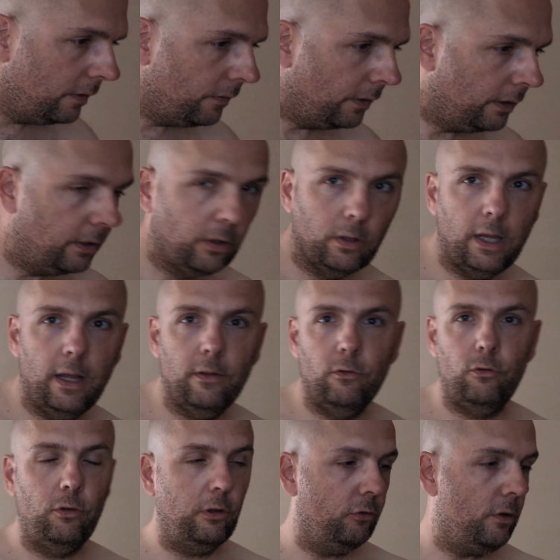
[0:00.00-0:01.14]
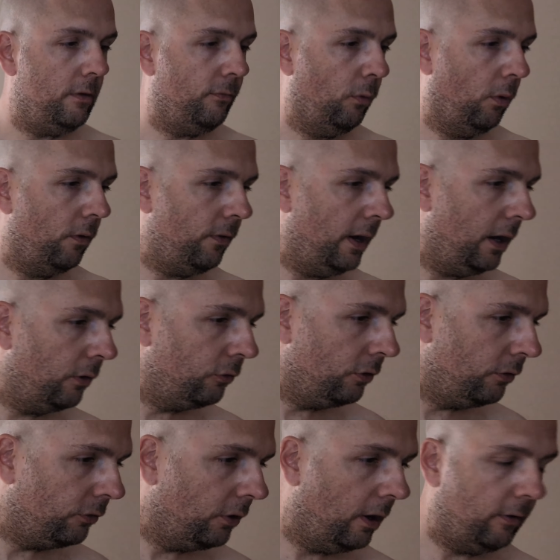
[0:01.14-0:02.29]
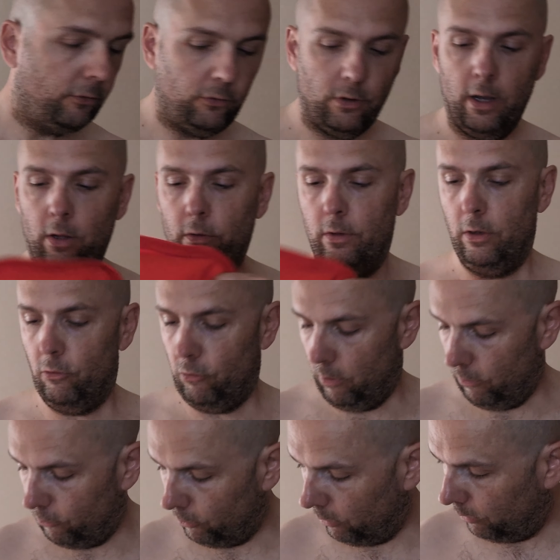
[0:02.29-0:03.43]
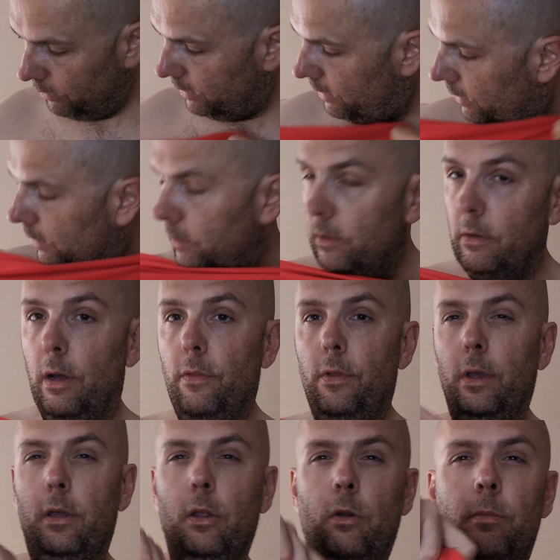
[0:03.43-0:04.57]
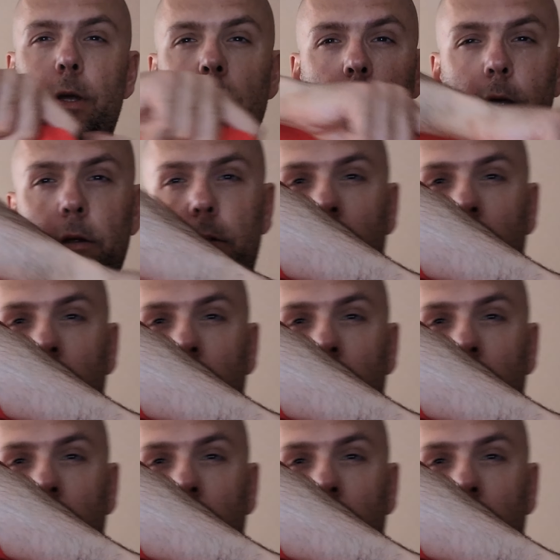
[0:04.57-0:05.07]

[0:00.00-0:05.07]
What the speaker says: Gildan 64,000 soft style t-shirt. So I think it'll be